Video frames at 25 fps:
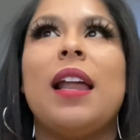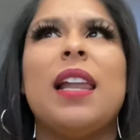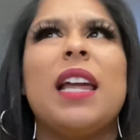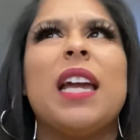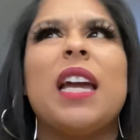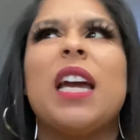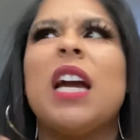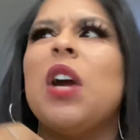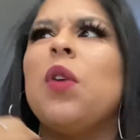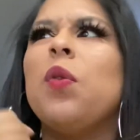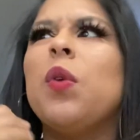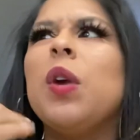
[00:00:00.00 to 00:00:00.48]

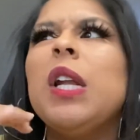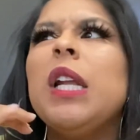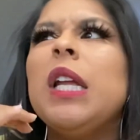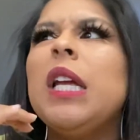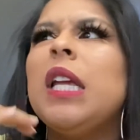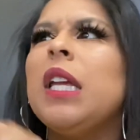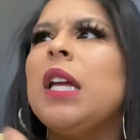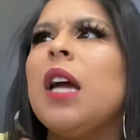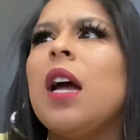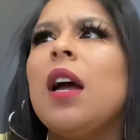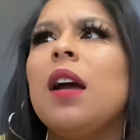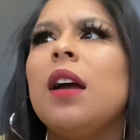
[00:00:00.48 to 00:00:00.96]
like a
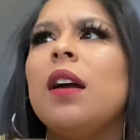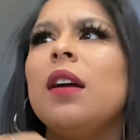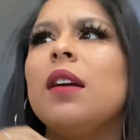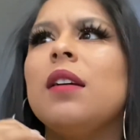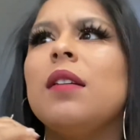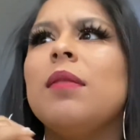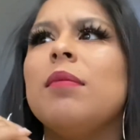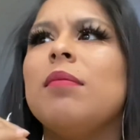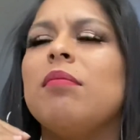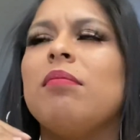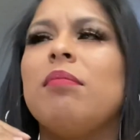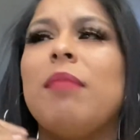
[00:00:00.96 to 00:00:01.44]
really
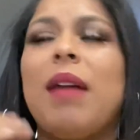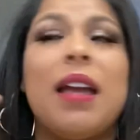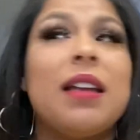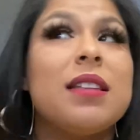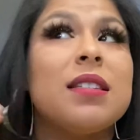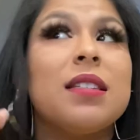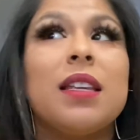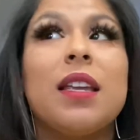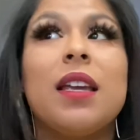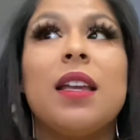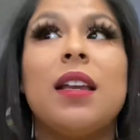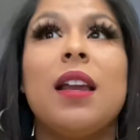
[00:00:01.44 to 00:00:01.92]
young
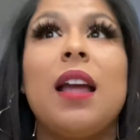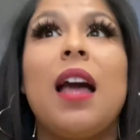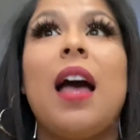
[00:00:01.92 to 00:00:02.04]
Mexican